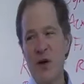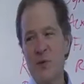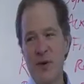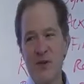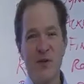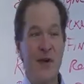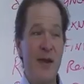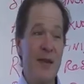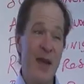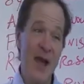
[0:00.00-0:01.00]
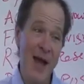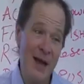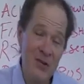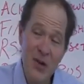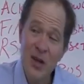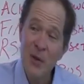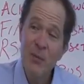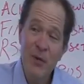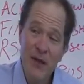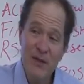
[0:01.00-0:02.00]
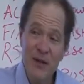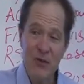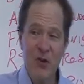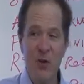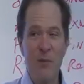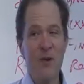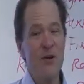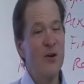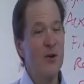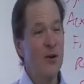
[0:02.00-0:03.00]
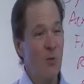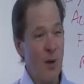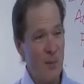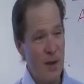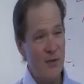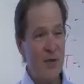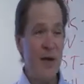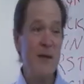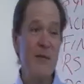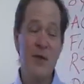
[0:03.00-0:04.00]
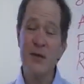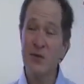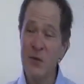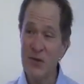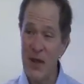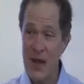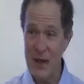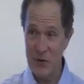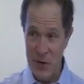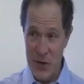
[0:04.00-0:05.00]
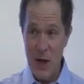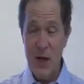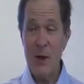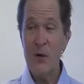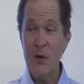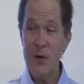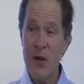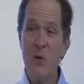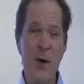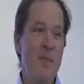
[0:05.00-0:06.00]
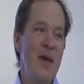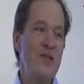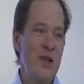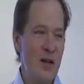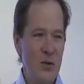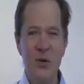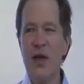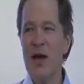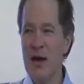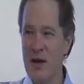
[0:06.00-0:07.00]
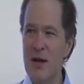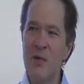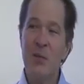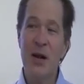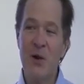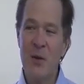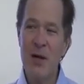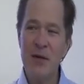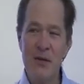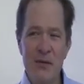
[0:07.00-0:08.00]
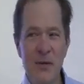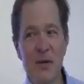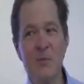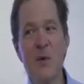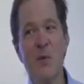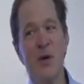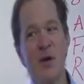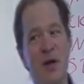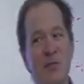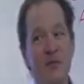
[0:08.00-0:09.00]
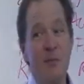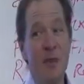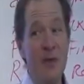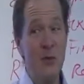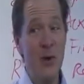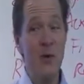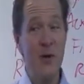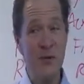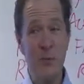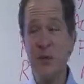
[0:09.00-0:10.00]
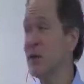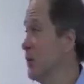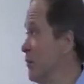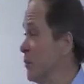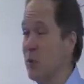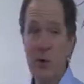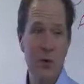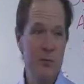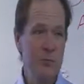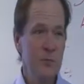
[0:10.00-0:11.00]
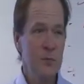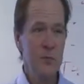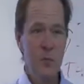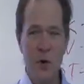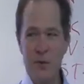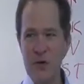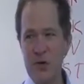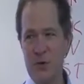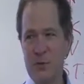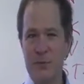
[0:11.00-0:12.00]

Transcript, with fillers: to read stuff out of the cache. But that's not showing me the current web page. Not everything is always cached, right? I want to go get a web page now, look at it, but I don't want it to appear to come from me, the request, but to come from Google. What would you do?